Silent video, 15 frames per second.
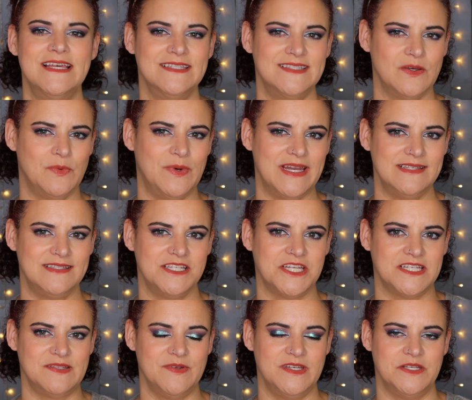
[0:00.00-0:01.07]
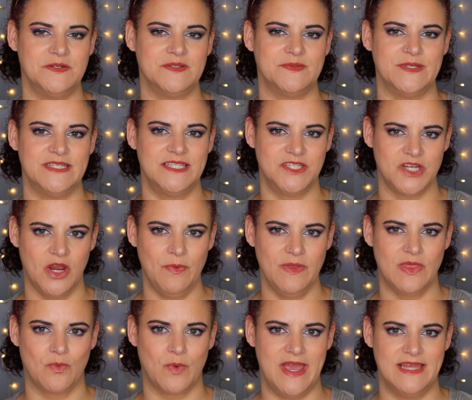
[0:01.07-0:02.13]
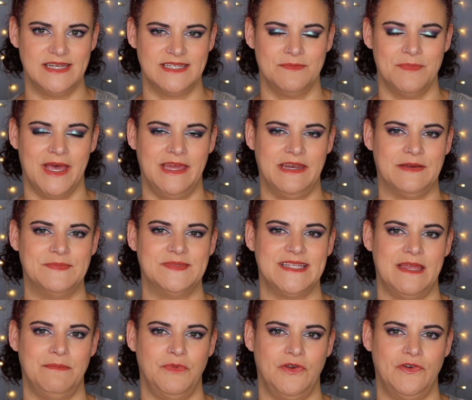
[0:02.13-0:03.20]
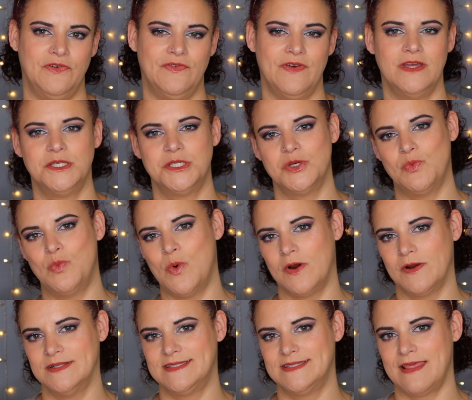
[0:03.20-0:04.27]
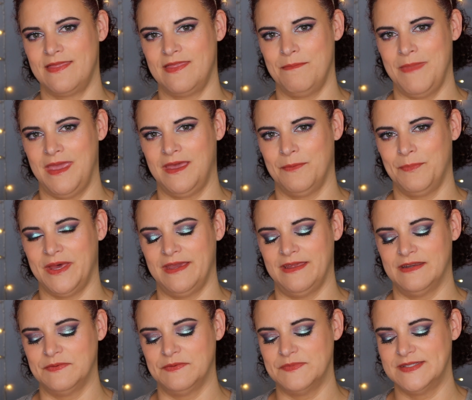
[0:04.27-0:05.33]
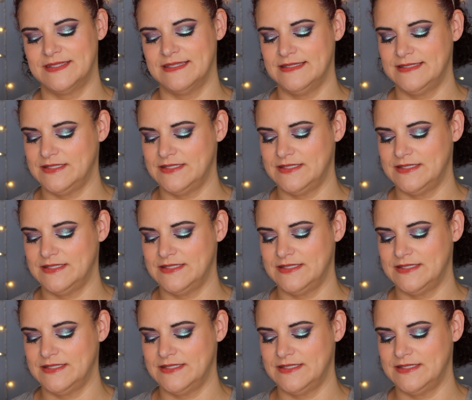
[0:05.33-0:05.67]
So what I suggest we do is we start with the random items and move towards the makeup items.